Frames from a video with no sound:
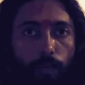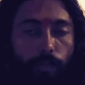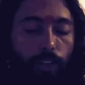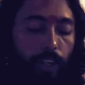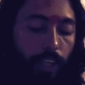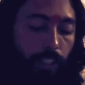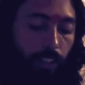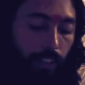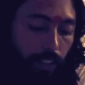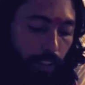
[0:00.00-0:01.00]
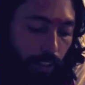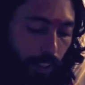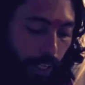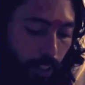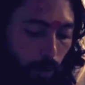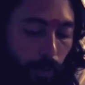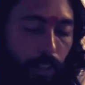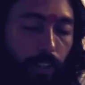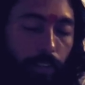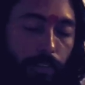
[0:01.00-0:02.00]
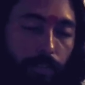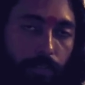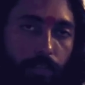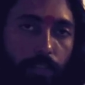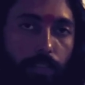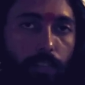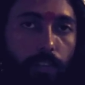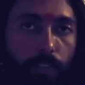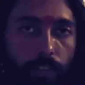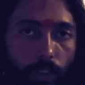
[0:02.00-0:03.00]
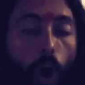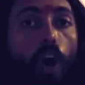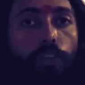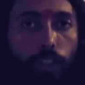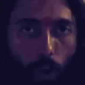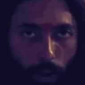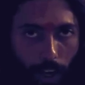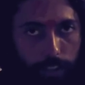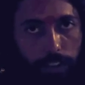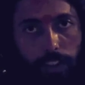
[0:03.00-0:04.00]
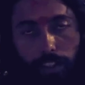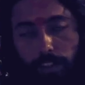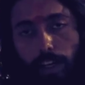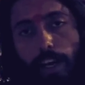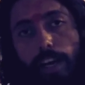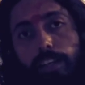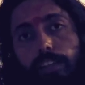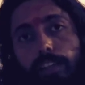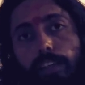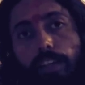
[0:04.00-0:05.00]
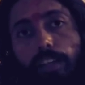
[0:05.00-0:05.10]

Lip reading: they sent me off record answer that